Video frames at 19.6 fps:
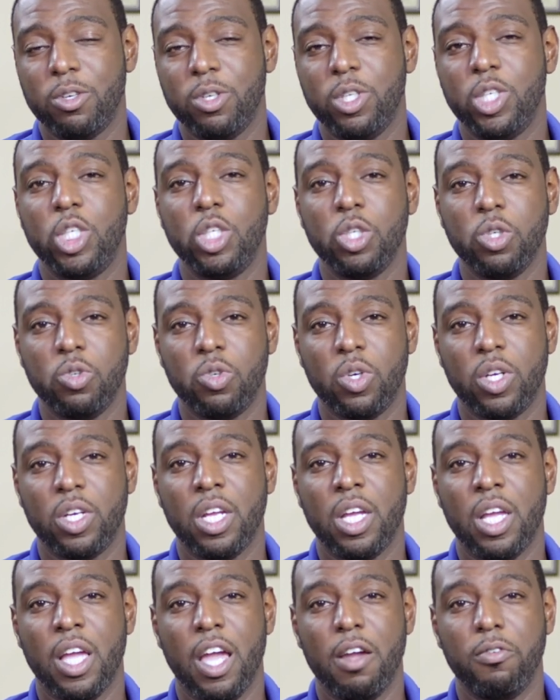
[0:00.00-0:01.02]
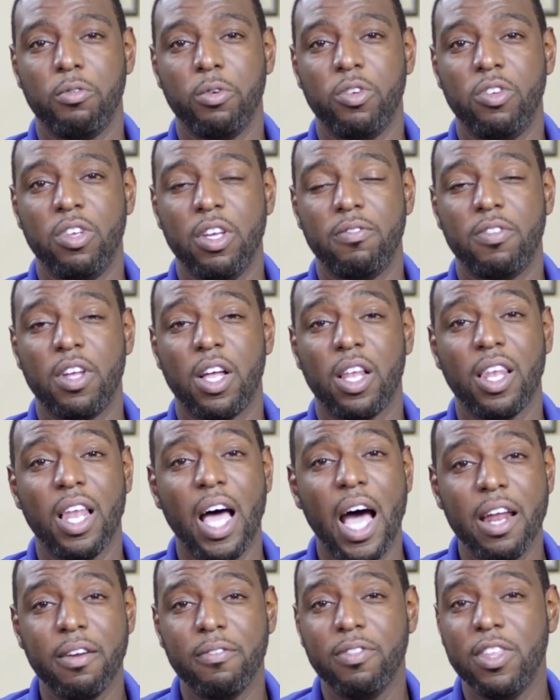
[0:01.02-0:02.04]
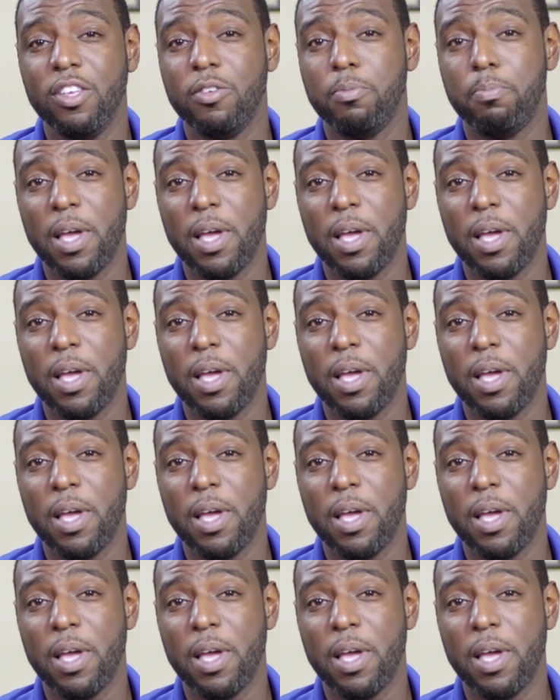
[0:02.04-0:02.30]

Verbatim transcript: or children have received a lot of these